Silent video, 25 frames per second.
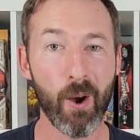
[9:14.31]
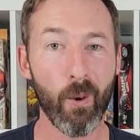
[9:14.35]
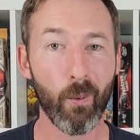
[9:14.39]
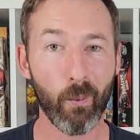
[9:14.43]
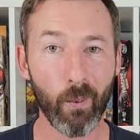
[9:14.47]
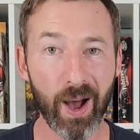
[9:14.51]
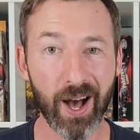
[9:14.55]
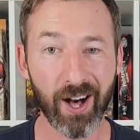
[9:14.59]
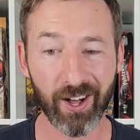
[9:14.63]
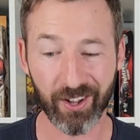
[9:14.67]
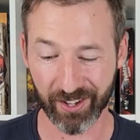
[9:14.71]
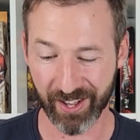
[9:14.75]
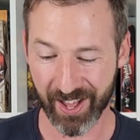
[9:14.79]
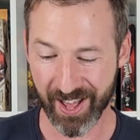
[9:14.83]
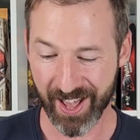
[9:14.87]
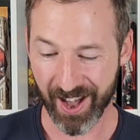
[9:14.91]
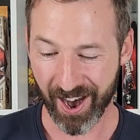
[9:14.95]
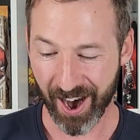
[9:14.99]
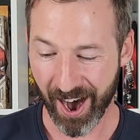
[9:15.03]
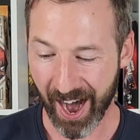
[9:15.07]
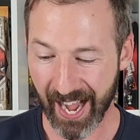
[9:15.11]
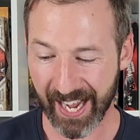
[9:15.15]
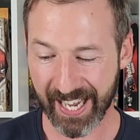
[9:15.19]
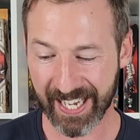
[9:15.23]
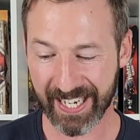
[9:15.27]
well,
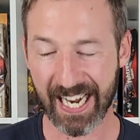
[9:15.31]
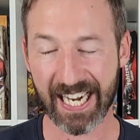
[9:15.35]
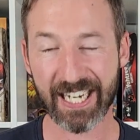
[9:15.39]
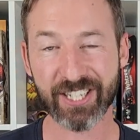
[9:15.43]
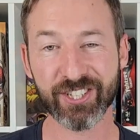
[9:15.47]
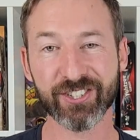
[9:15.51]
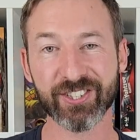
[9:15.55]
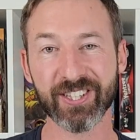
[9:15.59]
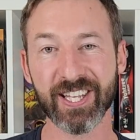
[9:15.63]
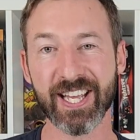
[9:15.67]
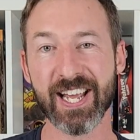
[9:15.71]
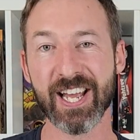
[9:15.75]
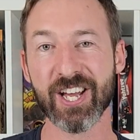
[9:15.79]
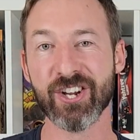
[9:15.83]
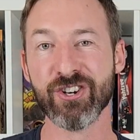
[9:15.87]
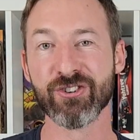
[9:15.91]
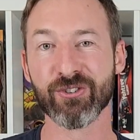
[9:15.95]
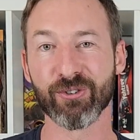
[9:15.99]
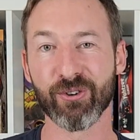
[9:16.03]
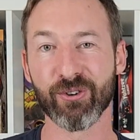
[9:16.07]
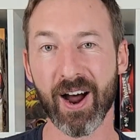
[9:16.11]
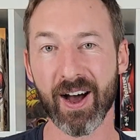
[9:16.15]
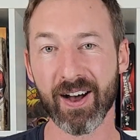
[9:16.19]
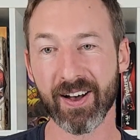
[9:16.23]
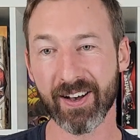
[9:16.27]
I can actually
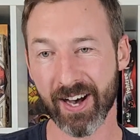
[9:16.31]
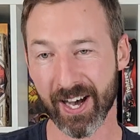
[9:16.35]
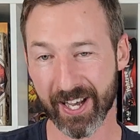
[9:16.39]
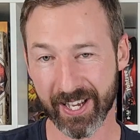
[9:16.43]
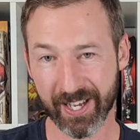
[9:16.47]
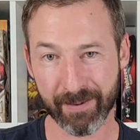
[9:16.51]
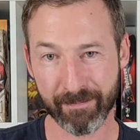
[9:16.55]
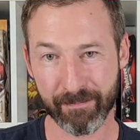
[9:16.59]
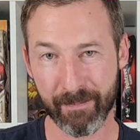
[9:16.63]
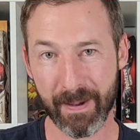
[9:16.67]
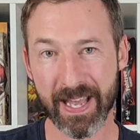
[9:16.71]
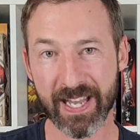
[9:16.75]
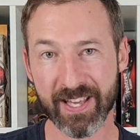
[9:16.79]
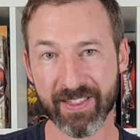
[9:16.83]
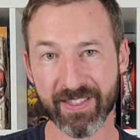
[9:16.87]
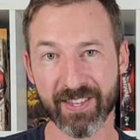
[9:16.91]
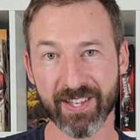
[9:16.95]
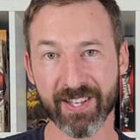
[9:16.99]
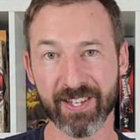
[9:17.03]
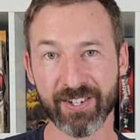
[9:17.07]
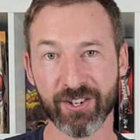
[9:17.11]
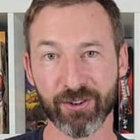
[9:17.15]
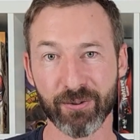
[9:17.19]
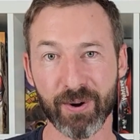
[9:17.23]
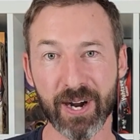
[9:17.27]
I can make
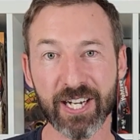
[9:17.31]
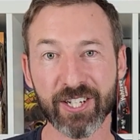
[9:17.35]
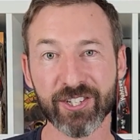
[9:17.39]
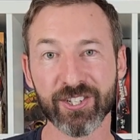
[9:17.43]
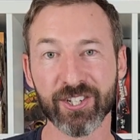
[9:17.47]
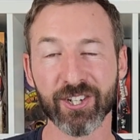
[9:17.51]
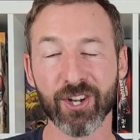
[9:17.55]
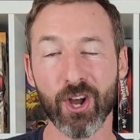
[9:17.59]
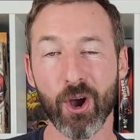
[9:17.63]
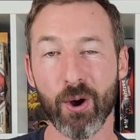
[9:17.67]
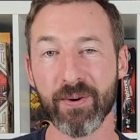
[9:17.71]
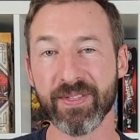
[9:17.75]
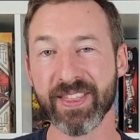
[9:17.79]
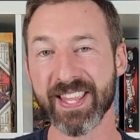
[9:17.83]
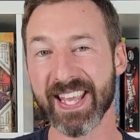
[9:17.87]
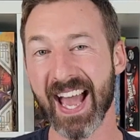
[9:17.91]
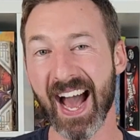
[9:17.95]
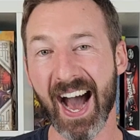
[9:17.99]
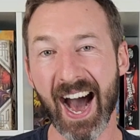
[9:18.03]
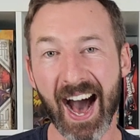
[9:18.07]
the direction go in the